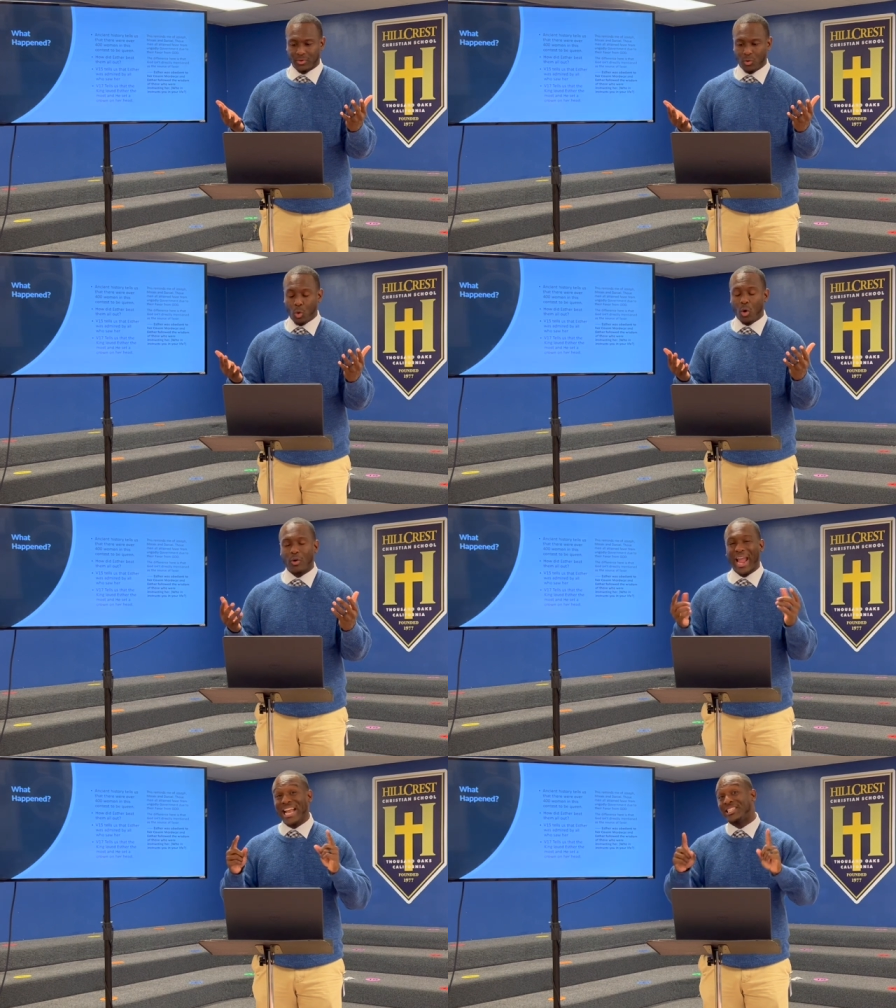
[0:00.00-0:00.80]
Well,
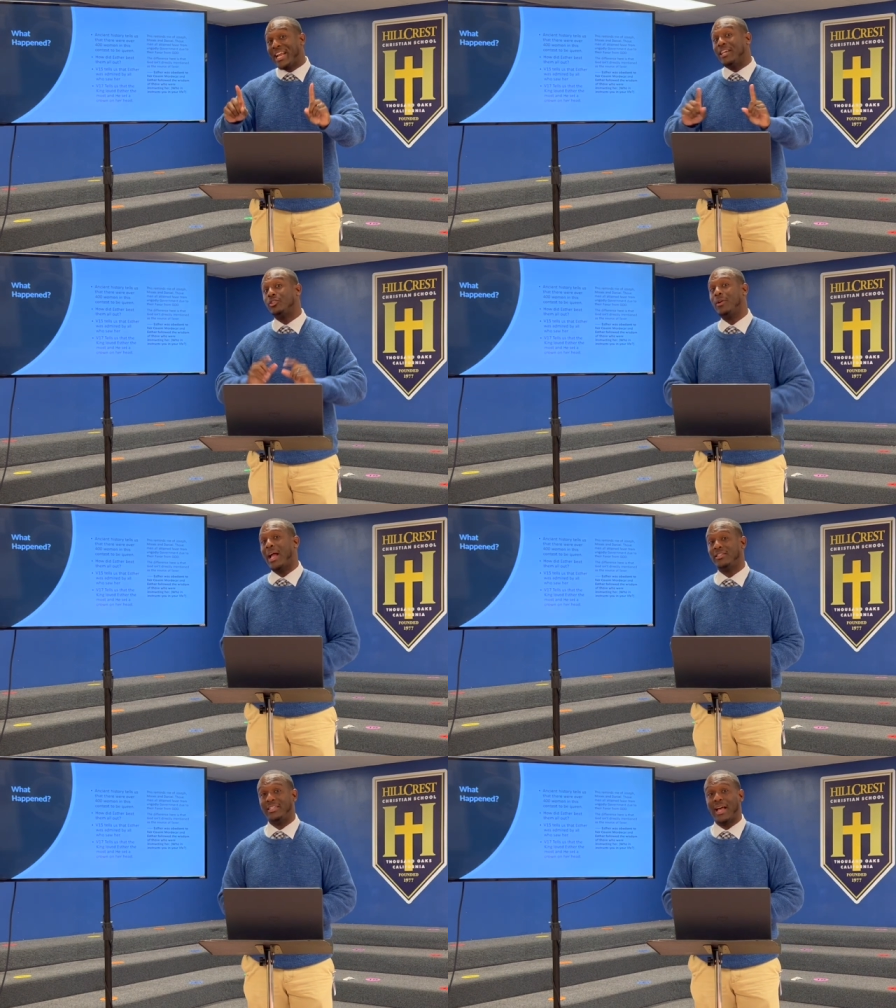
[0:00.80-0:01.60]
ancient history
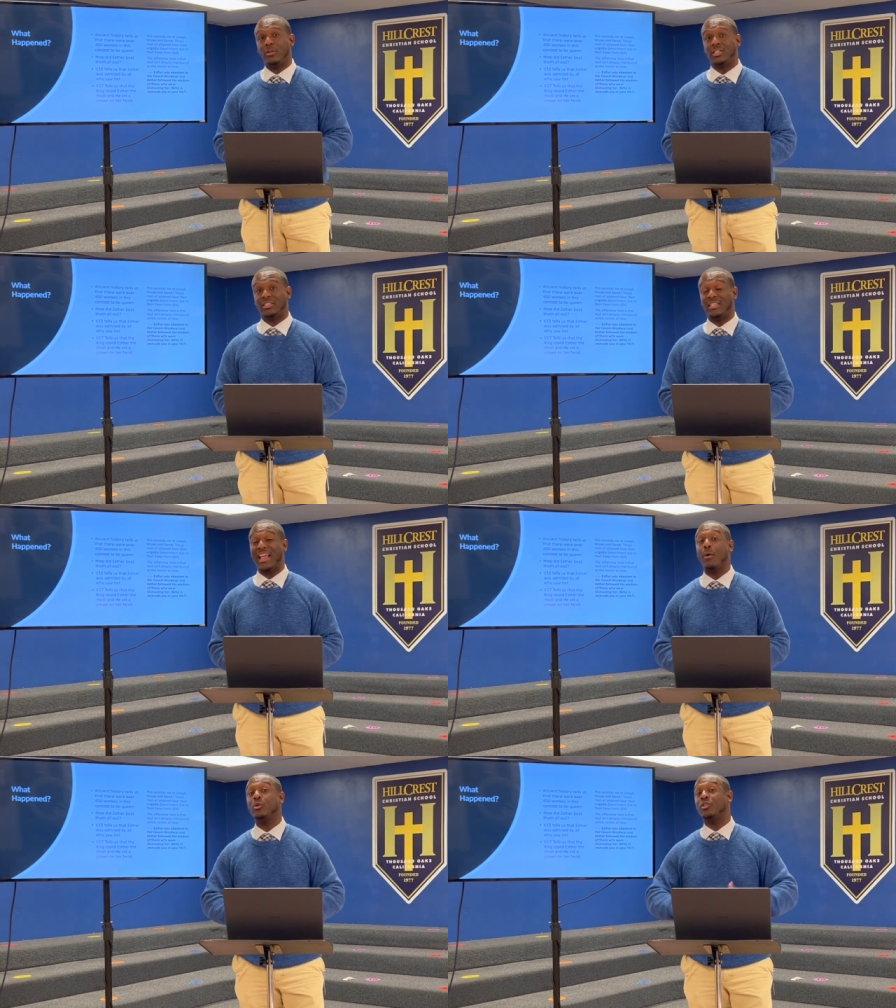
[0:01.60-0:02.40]
actually tells us that,
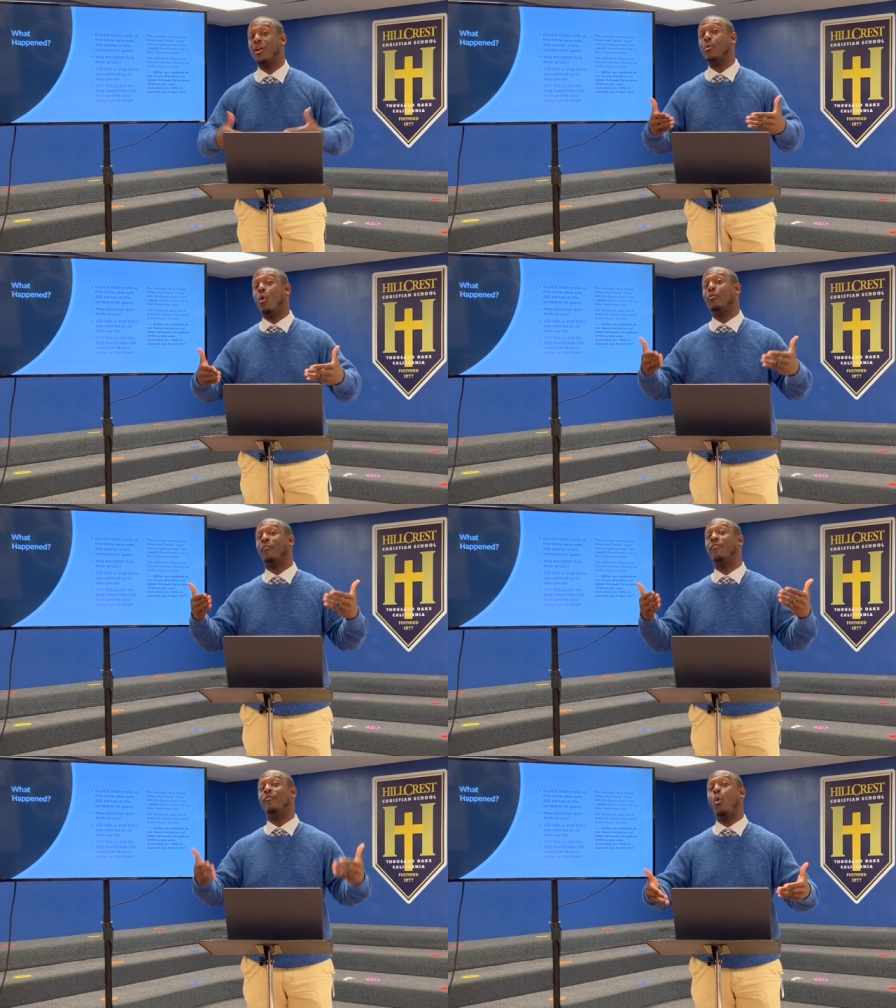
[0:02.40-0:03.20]
that were, there were over
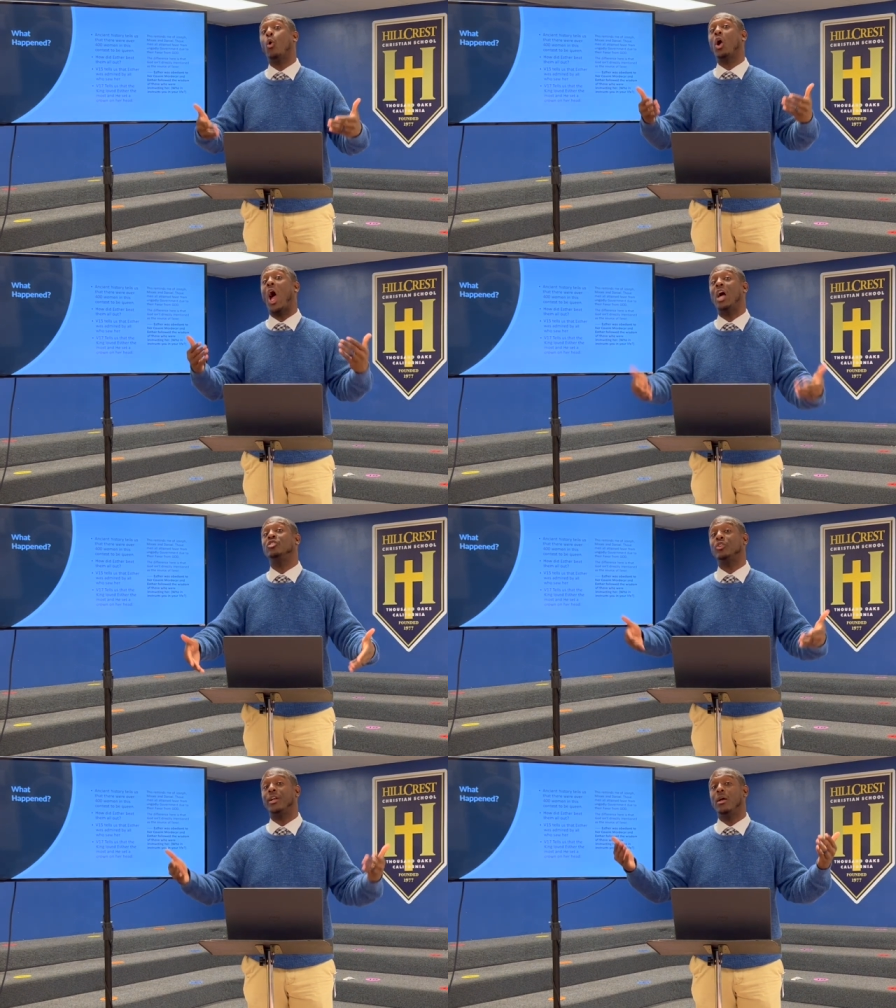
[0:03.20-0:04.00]

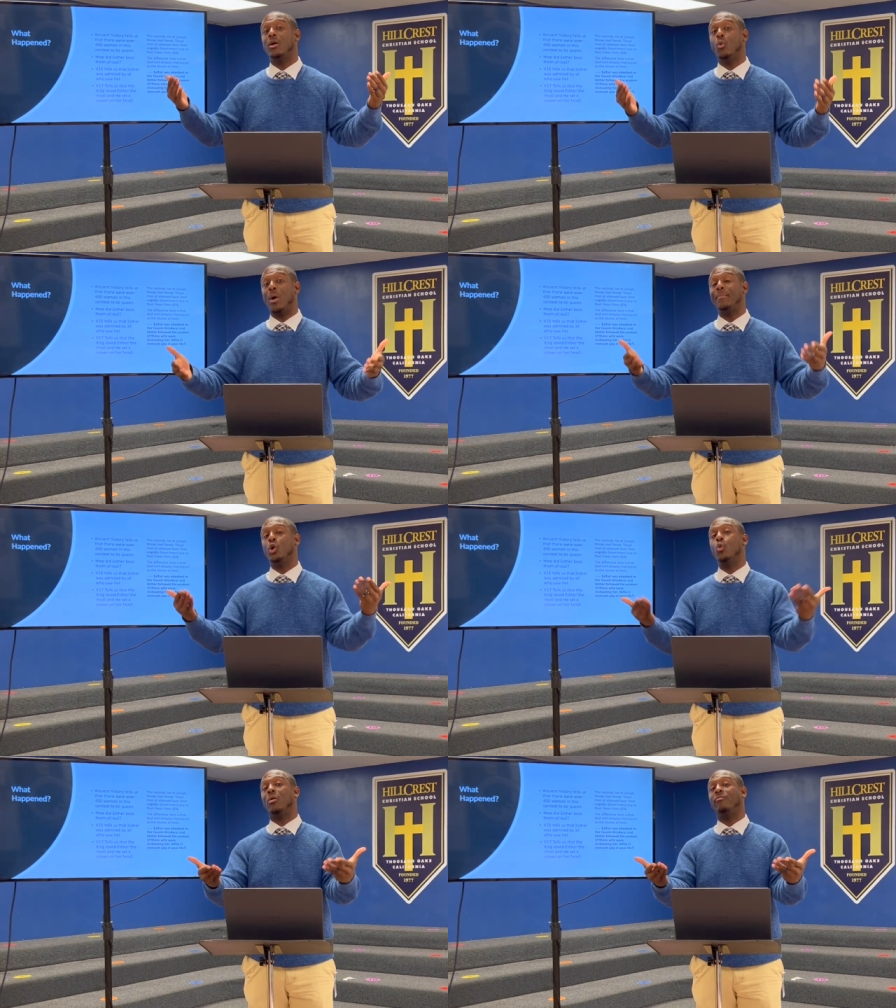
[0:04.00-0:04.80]
400 women
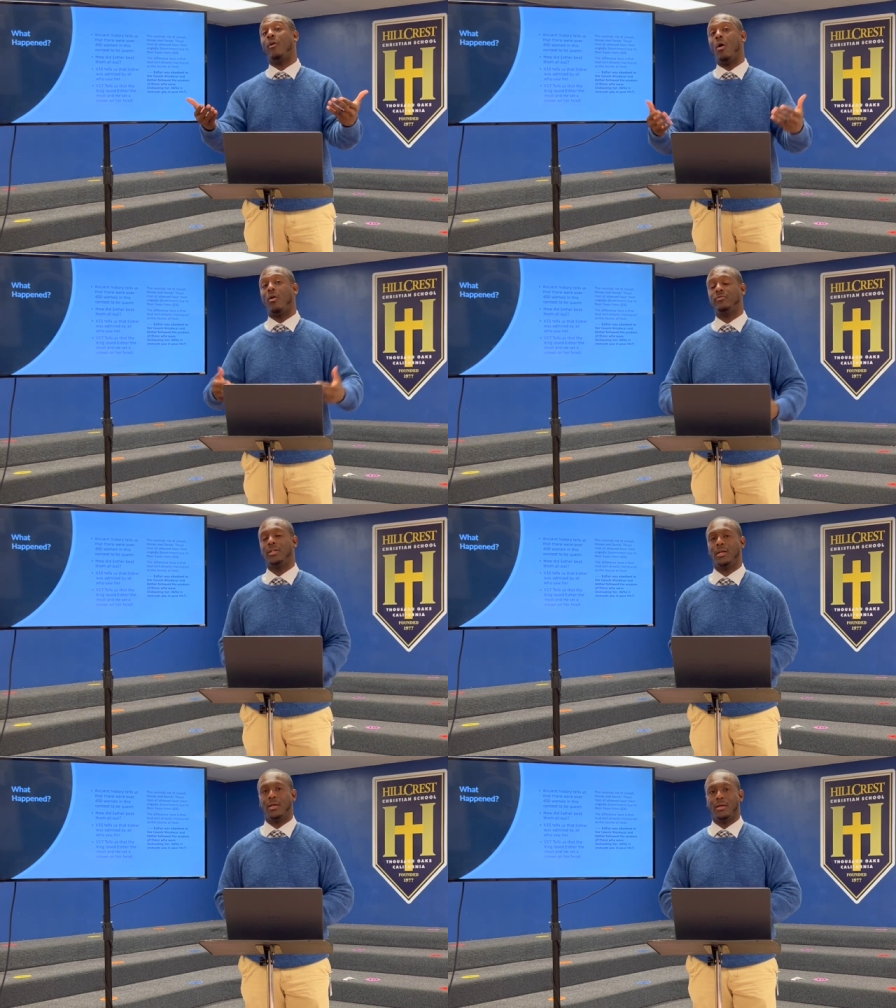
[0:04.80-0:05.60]
who were involved
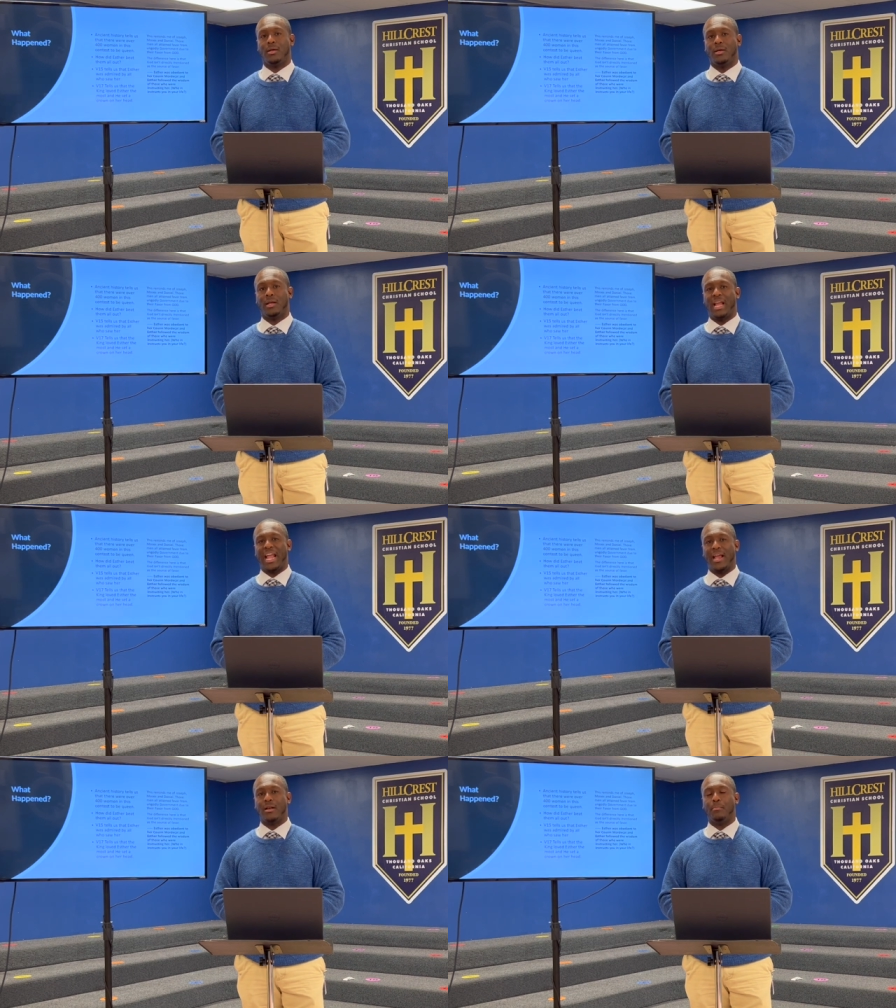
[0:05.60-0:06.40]

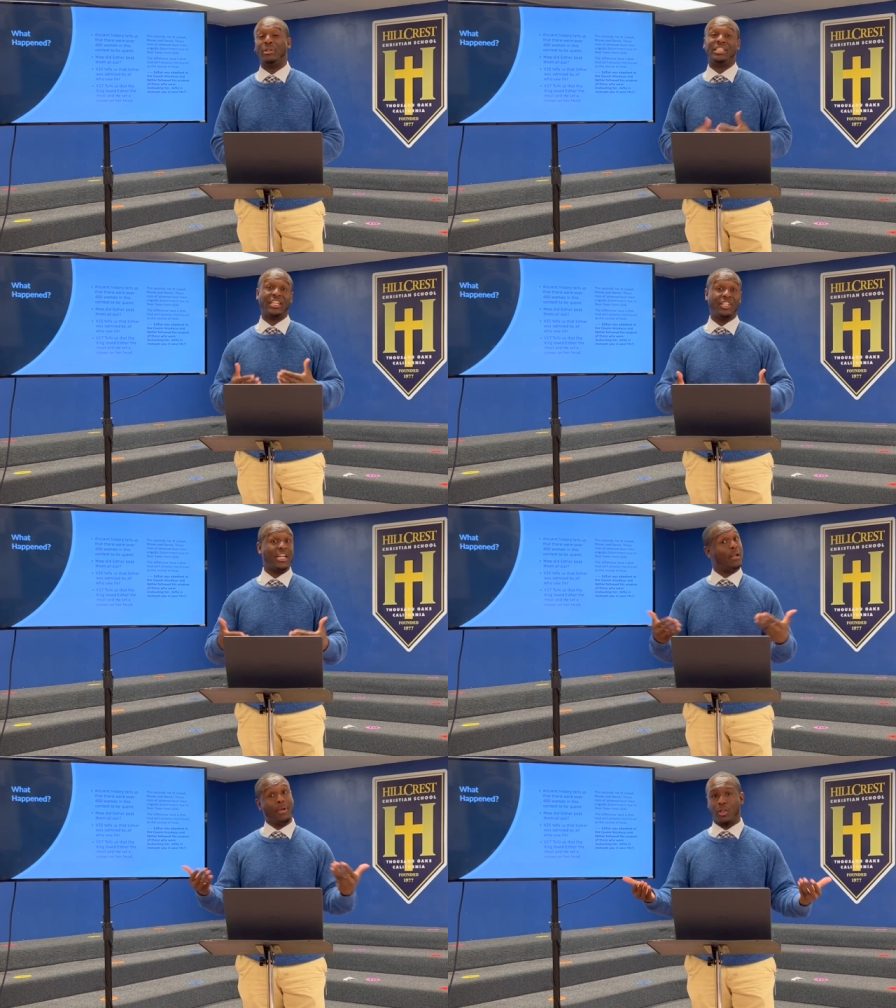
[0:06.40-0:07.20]
in petitioning
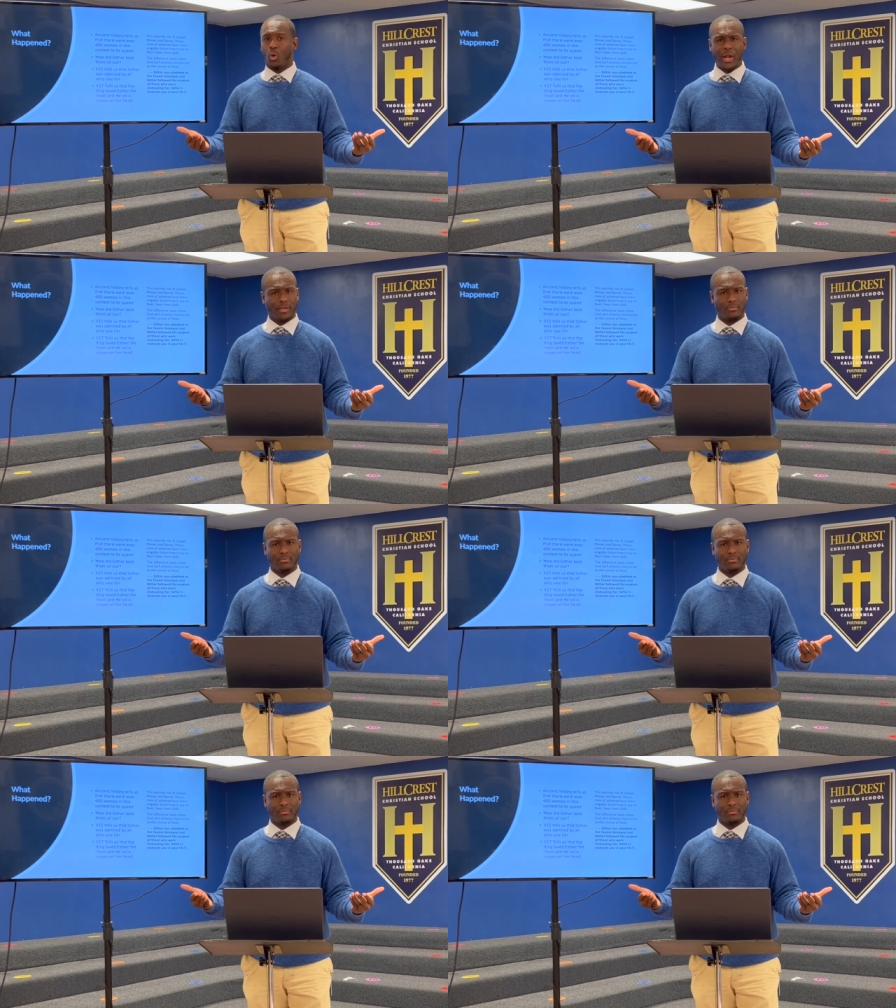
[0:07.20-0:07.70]
to be the queen.